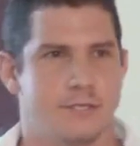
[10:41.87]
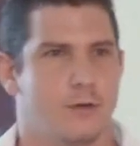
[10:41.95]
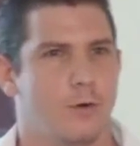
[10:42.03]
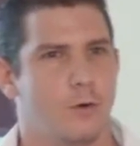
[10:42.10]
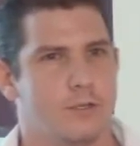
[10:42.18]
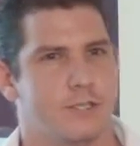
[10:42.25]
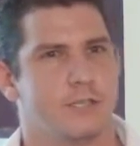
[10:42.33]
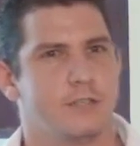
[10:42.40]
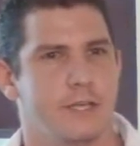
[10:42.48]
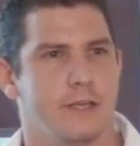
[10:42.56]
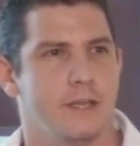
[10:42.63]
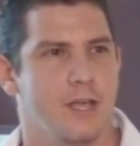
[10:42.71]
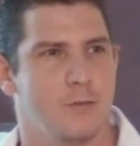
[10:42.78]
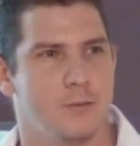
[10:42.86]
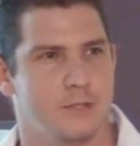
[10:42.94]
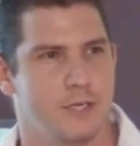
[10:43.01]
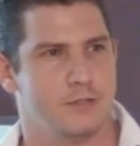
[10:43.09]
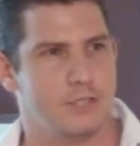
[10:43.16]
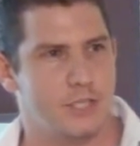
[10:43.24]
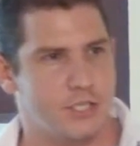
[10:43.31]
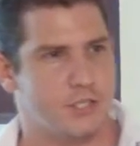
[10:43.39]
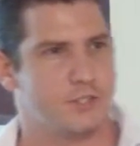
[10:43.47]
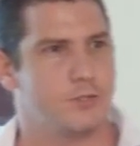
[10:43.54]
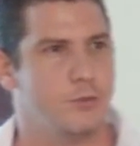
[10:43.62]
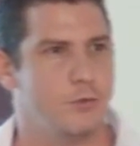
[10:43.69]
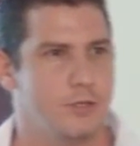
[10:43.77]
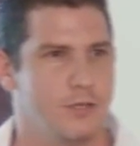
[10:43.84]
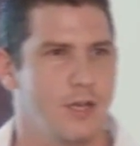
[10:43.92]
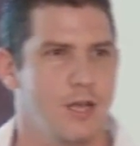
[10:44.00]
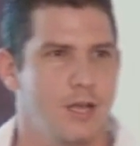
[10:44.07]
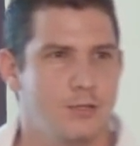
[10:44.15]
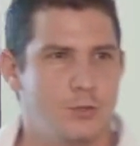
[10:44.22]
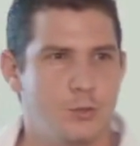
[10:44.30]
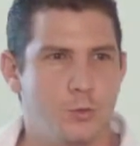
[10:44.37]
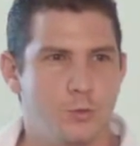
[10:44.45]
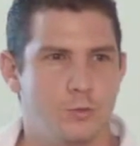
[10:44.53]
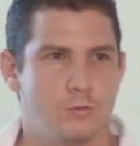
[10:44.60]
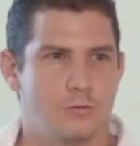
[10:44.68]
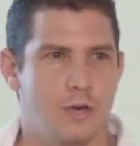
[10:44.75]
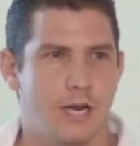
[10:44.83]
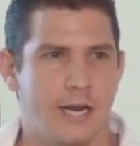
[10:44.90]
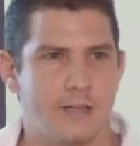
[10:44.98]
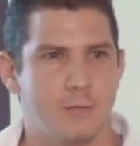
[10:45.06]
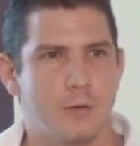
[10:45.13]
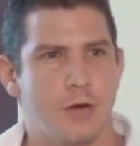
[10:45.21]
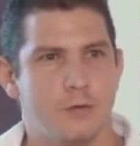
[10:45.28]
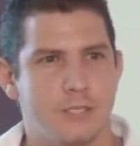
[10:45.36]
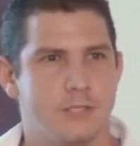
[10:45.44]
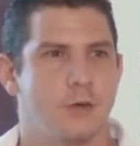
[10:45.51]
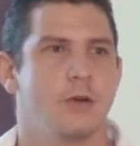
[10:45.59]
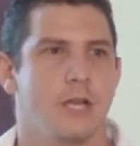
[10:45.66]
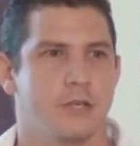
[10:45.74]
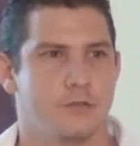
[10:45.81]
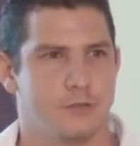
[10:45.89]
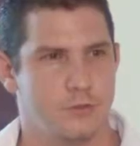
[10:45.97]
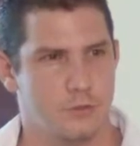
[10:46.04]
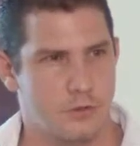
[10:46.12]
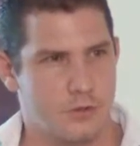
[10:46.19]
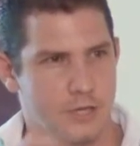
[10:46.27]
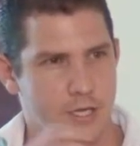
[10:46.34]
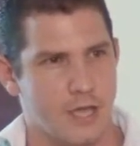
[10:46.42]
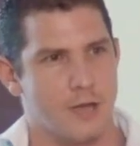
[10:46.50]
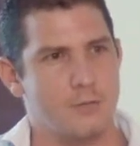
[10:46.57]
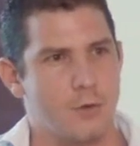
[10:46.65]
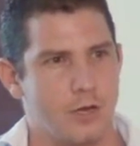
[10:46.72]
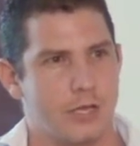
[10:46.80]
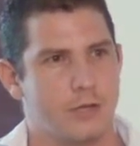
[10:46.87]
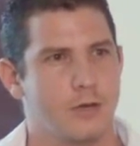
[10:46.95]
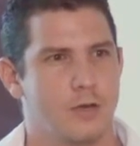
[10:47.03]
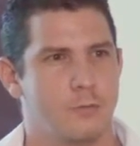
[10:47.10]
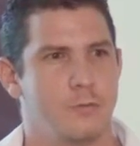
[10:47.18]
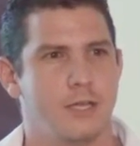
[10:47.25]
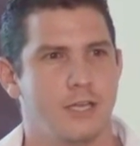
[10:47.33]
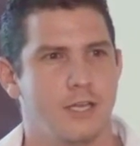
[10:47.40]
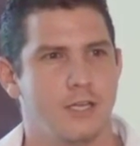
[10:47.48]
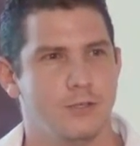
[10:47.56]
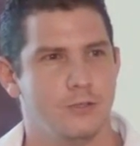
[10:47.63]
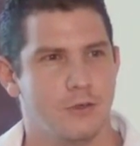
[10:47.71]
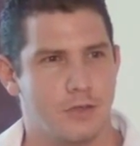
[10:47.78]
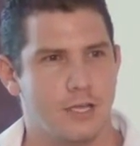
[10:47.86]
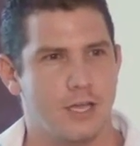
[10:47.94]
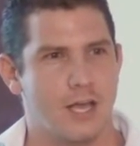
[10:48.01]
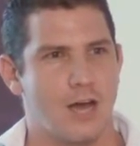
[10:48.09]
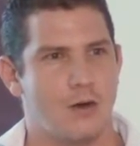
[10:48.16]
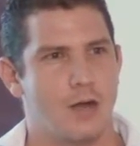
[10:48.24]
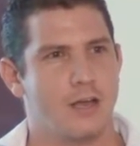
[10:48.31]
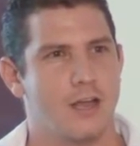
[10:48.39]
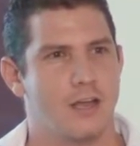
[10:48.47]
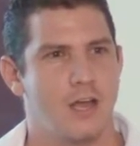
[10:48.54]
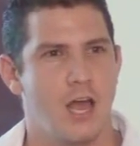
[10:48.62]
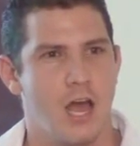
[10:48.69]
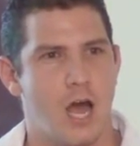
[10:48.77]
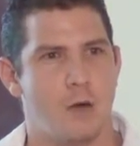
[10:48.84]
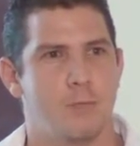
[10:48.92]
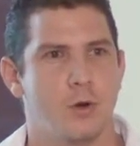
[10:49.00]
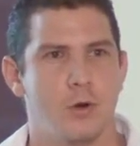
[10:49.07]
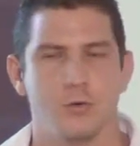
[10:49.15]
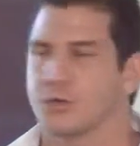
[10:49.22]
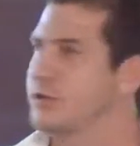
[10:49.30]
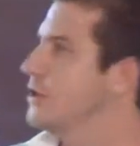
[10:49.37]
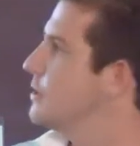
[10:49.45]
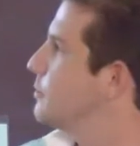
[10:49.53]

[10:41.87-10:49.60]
all synthetic chemistry teach students to learn about this connection. You think in a molecule, immediately you think how I can approach this